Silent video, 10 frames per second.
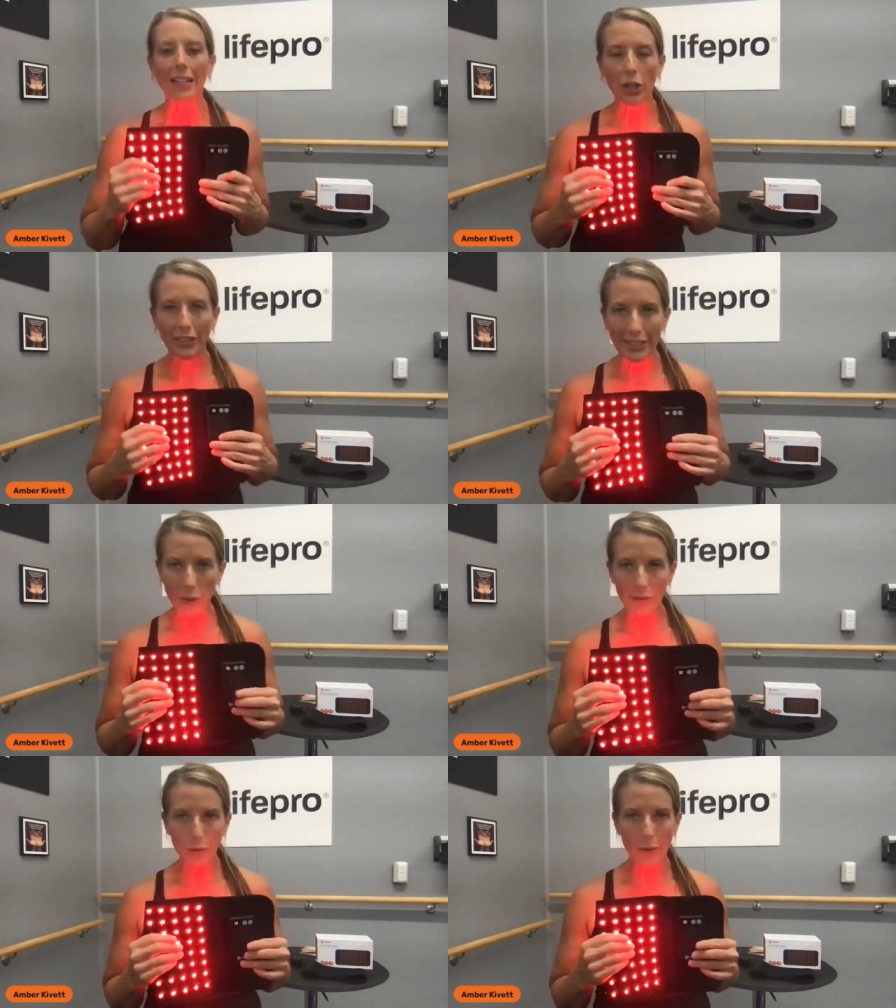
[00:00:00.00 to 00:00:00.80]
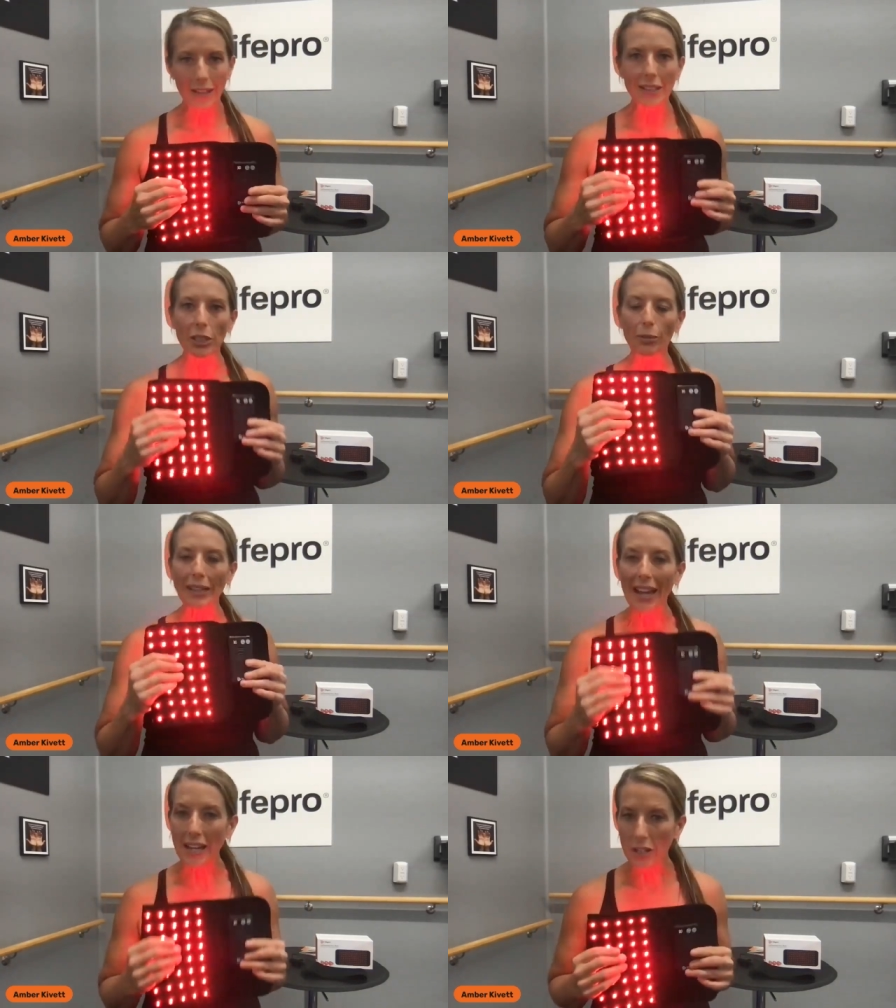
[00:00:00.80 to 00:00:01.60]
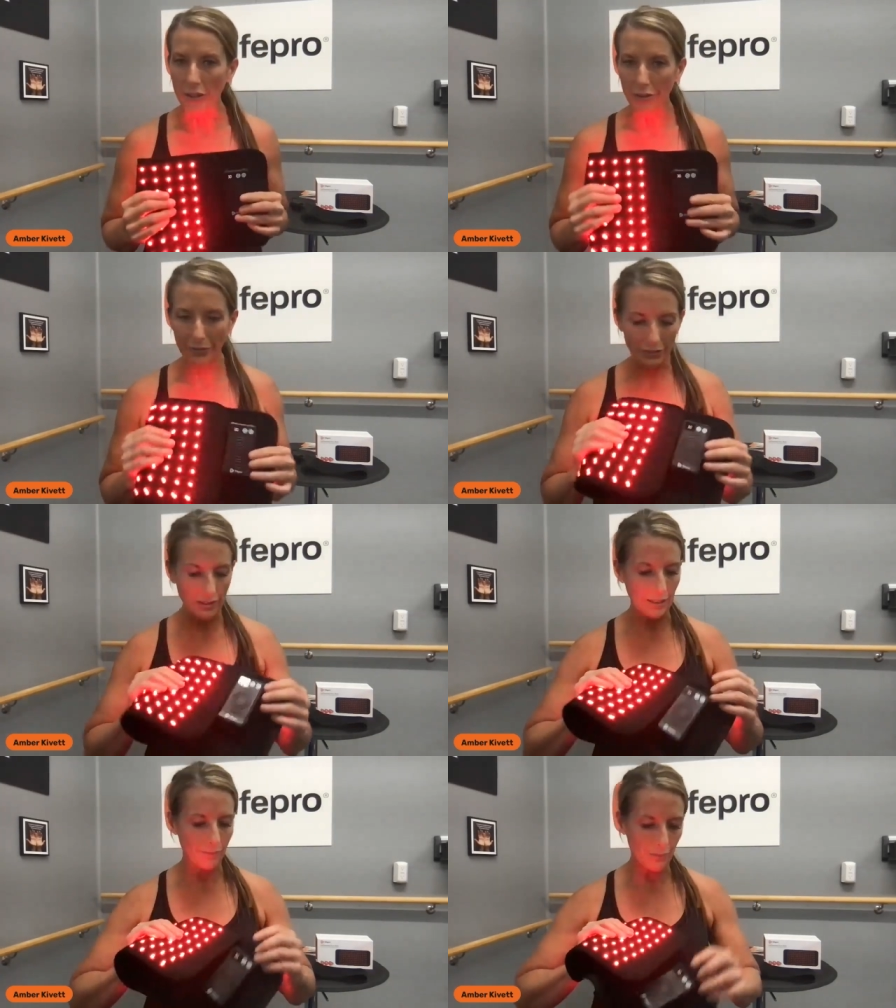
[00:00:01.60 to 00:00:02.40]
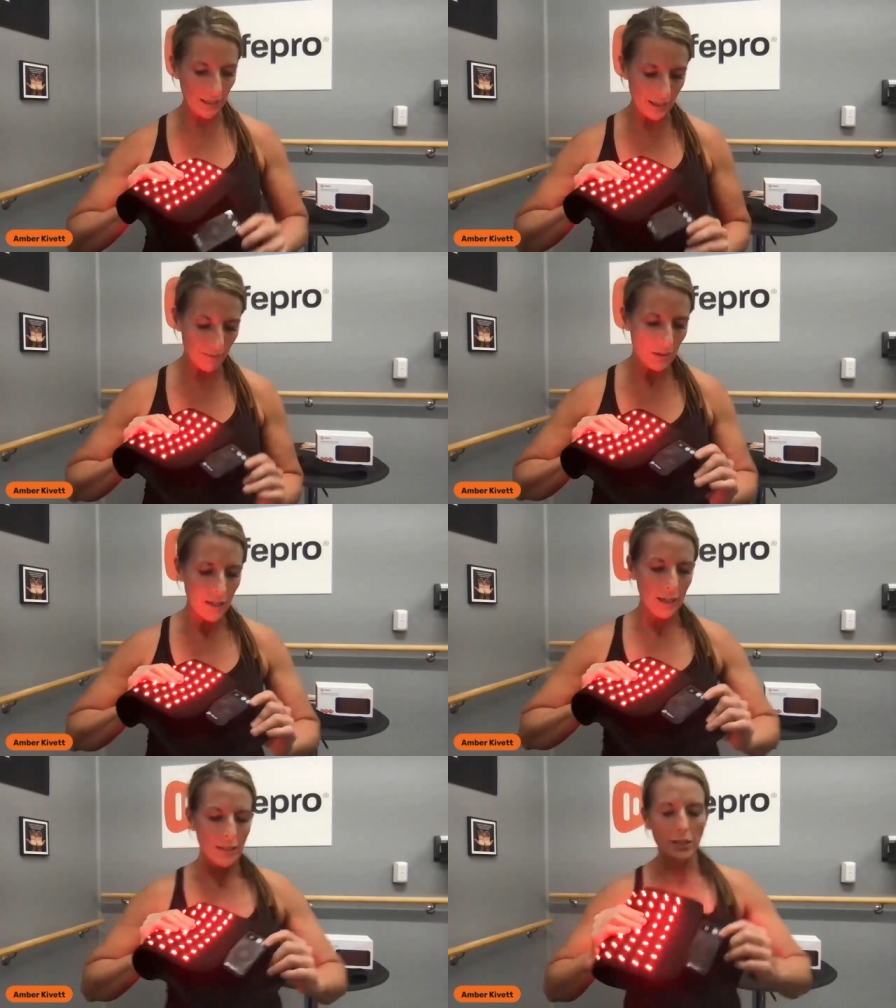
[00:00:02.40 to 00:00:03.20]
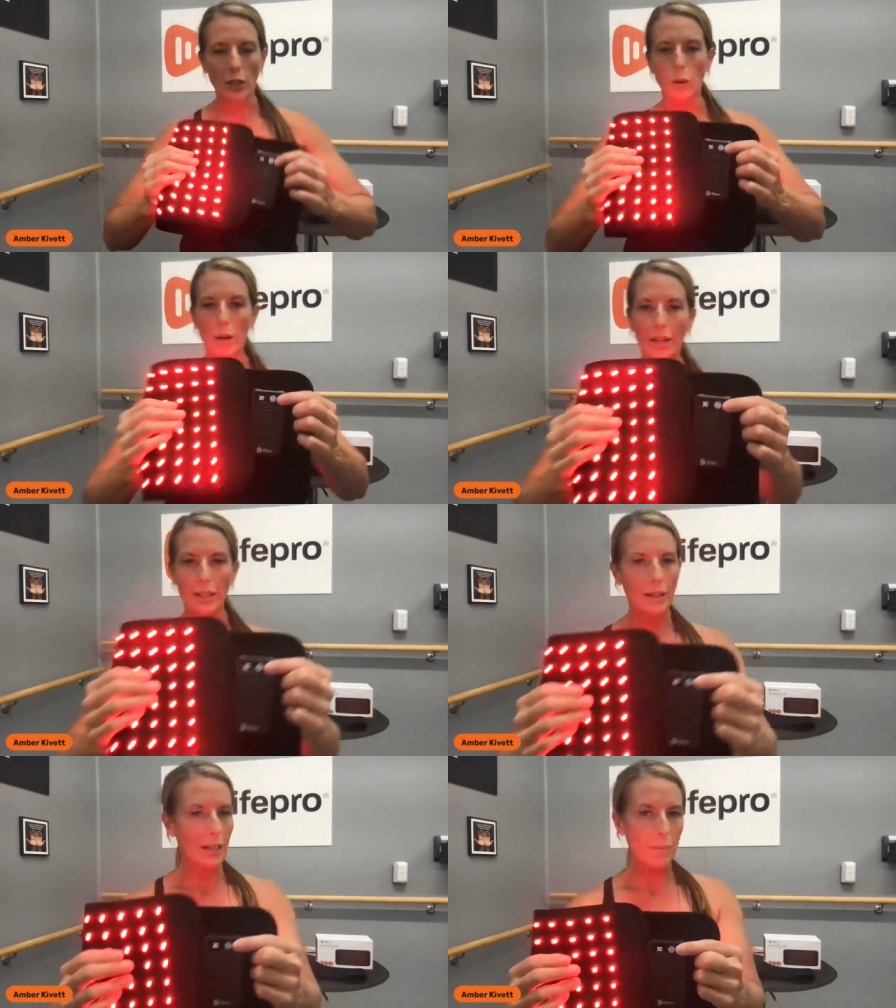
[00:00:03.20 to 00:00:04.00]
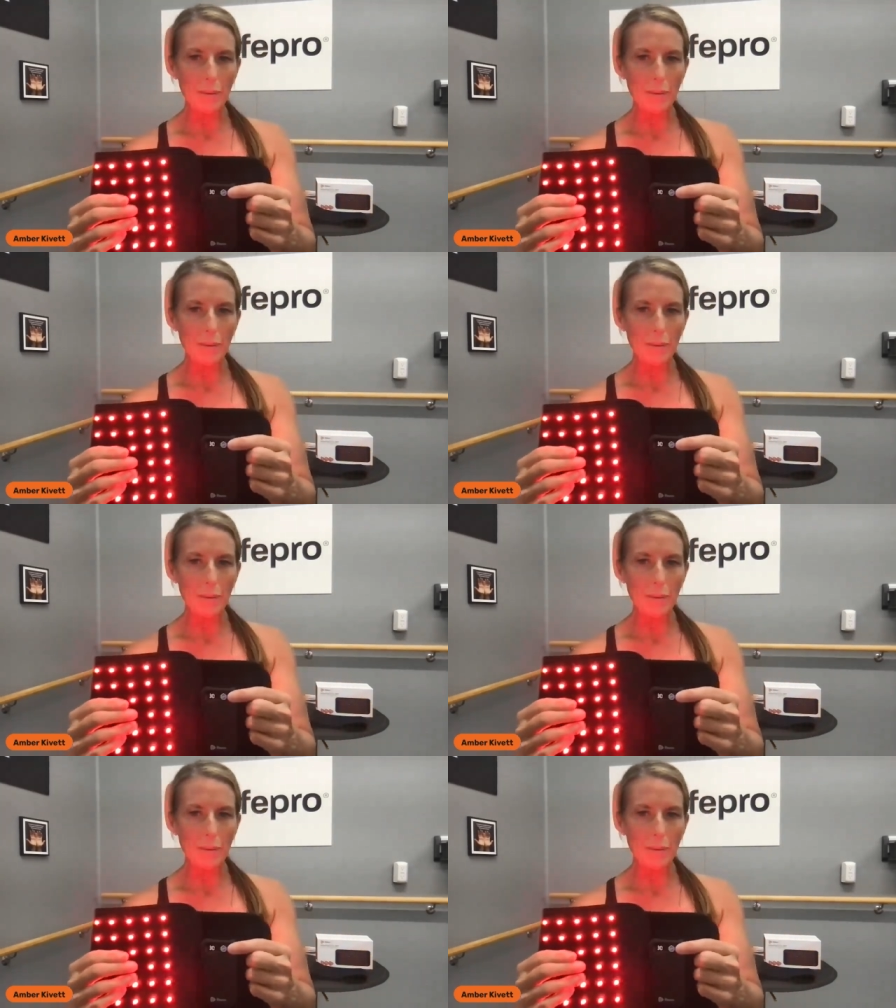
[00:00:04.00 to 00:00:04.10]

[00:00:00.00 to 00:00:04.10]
Our near infrared is going to be 850, okay? So, and I